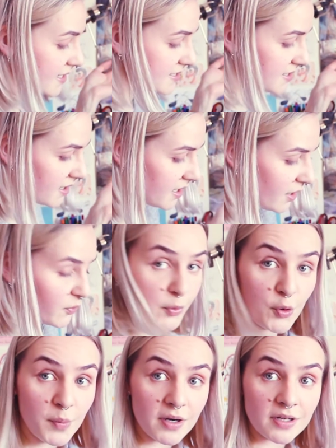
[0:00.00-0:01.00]
I started out with
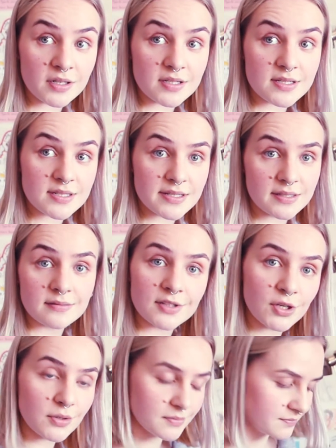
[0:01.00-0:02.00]
pro markers and,
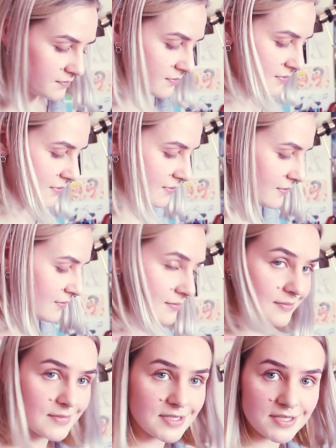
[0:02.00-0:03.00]
you know,
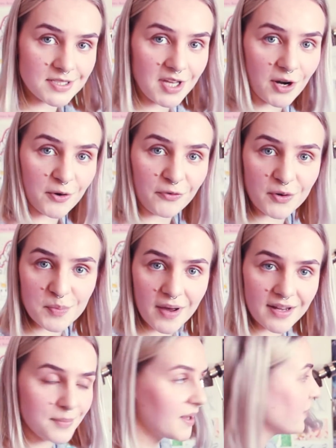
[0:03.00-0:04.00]
started from the bottom,